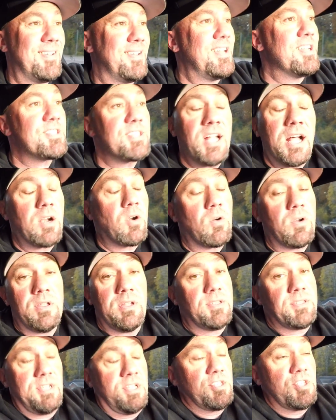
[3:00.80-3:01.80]
it's
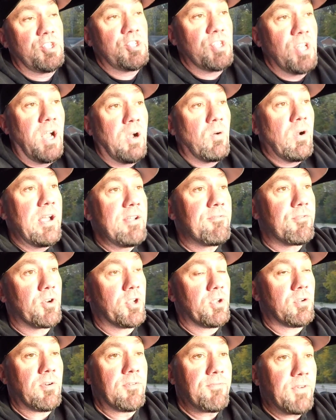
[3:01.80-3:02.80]
just not right for
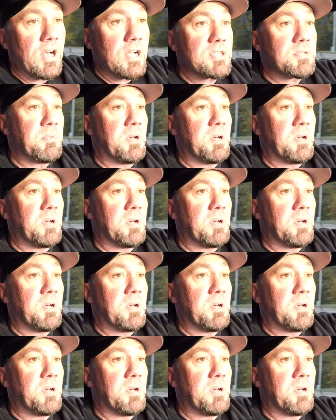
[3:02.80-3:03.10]
you. A fox